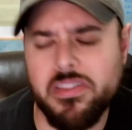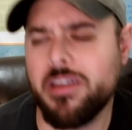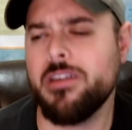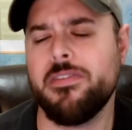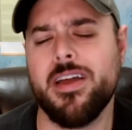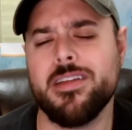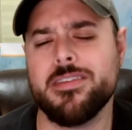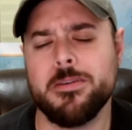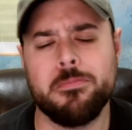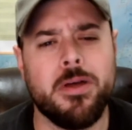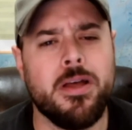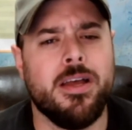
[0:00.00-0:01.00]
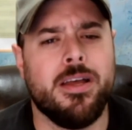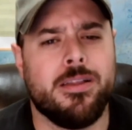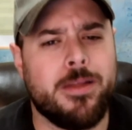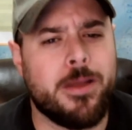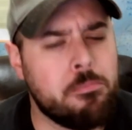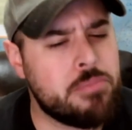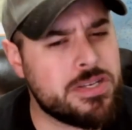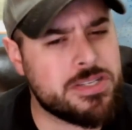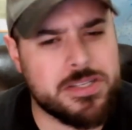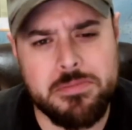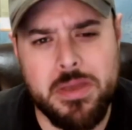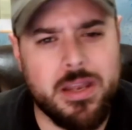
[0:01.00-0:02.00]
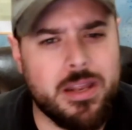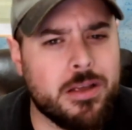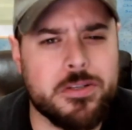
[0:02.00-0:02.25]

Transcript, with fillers: They could have had some like business meeting